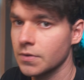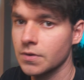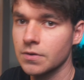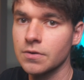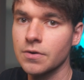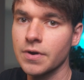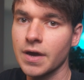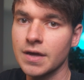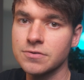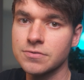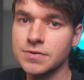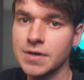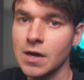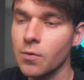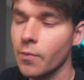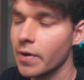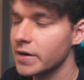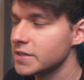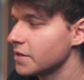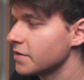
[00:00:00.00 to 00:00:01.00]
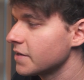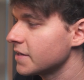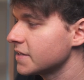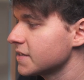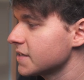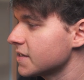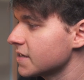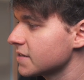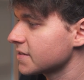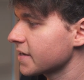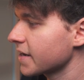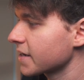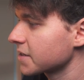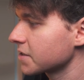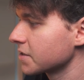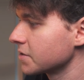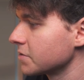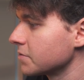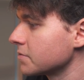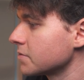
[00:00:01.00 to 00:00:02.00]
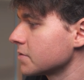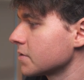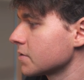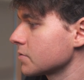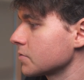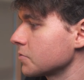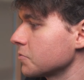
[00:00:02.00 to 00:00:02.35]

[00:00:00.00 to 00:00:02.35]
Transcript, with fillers: Okay, so now watch how easy it is to actually use this tool.